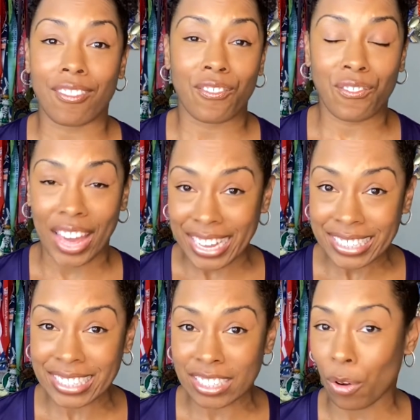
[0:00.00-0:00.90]

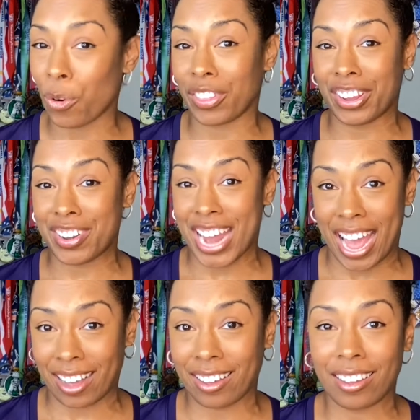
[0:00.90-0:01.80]
face, or their
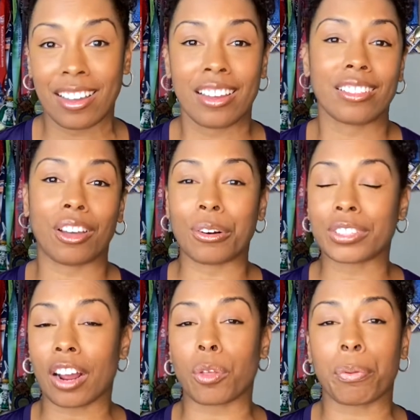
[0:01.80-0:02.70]
neck. Those
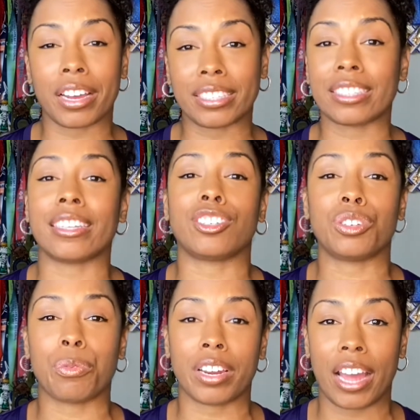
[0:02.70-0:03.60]
are the places that
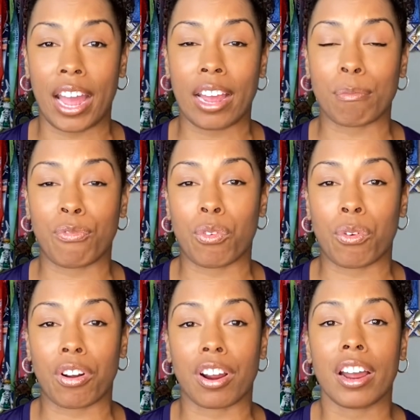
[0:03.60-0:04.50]
you want to aim
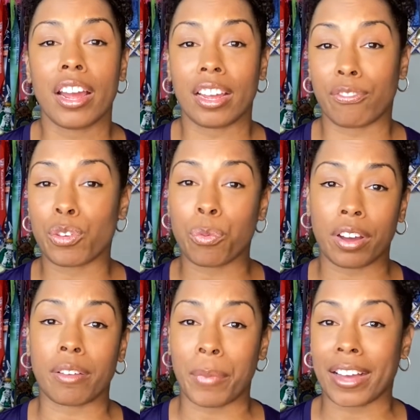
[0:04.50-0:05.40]
for if you
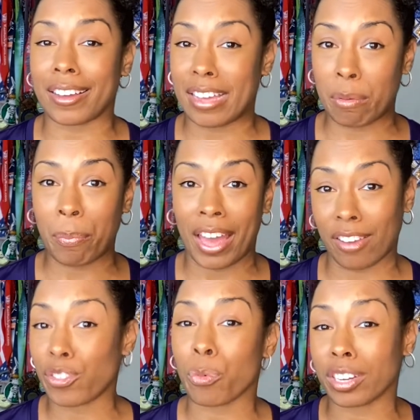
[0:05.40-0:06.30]
want to make an impact,
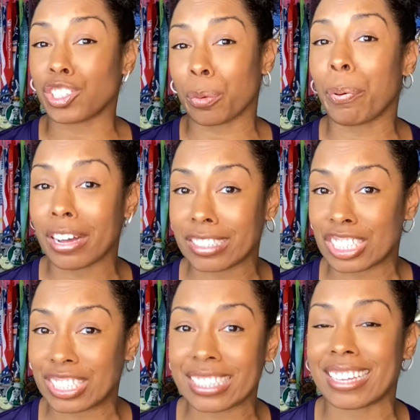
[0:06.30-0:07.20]
if you want your
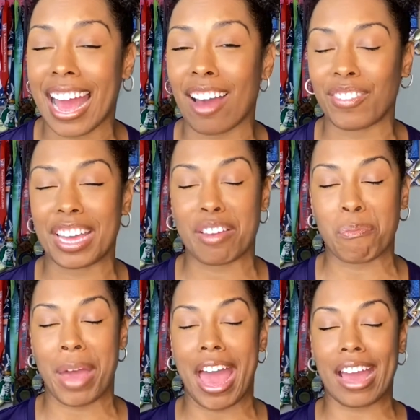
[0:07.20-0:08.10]
punches to have an
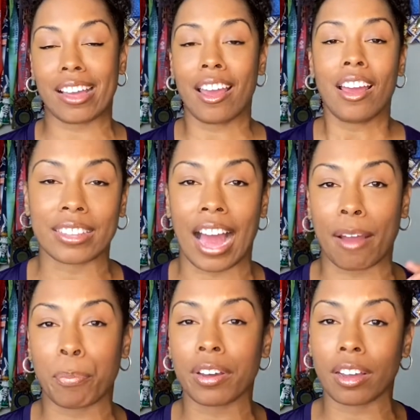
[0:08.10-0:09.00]
impact. I
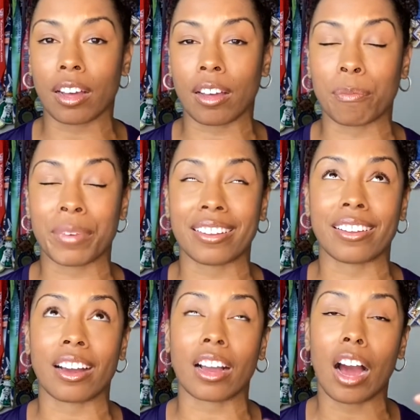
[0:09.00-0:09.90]
put a
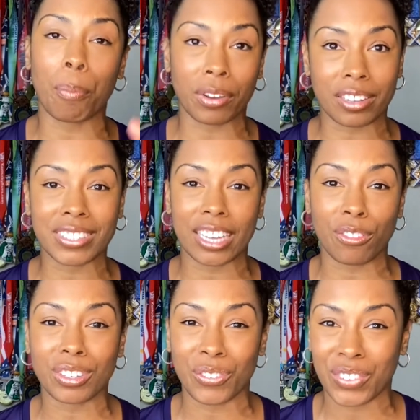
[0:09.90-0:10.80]
couple of
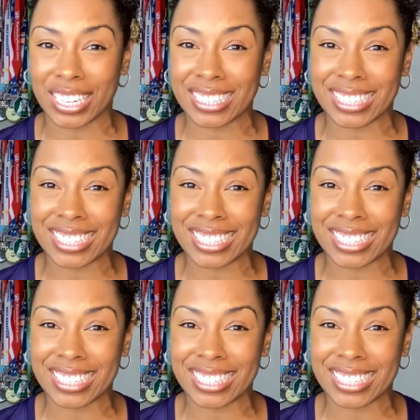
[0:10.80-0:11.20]
self-defense